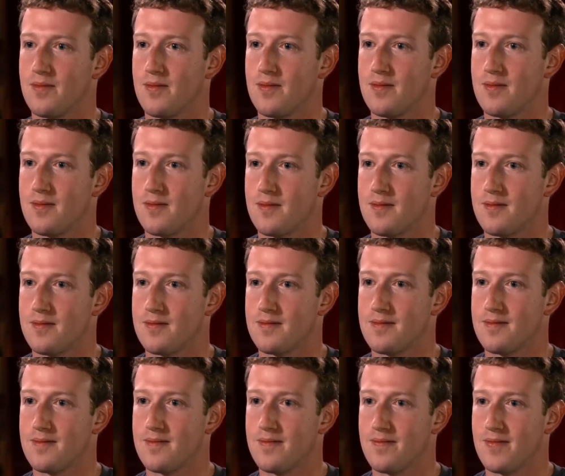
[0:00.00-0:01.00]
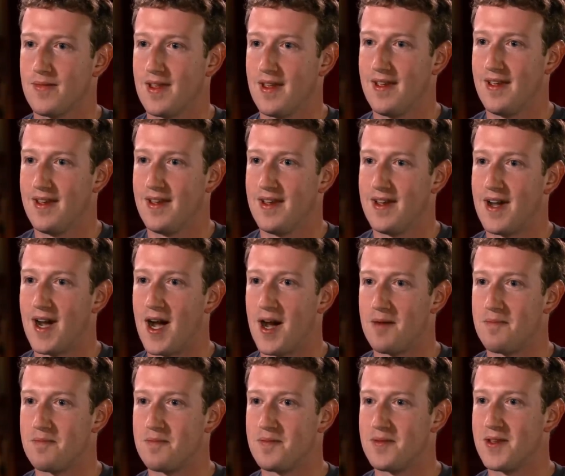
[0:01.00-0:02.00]
Did you buy one?
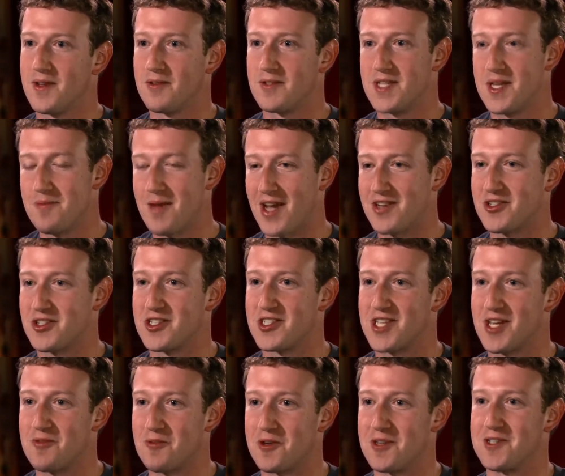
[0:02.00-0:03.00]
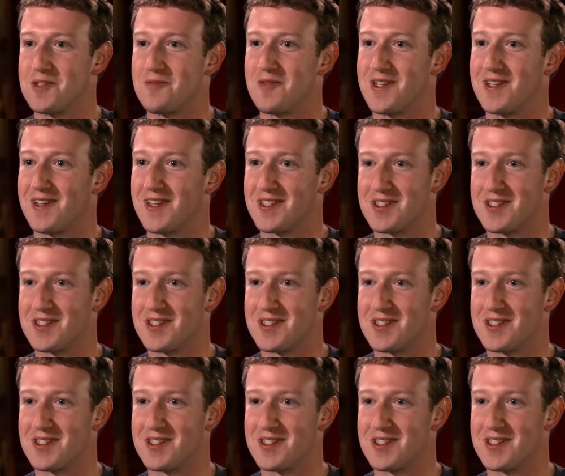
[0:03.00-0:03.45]
Um, you know, Tim actually sent one to me.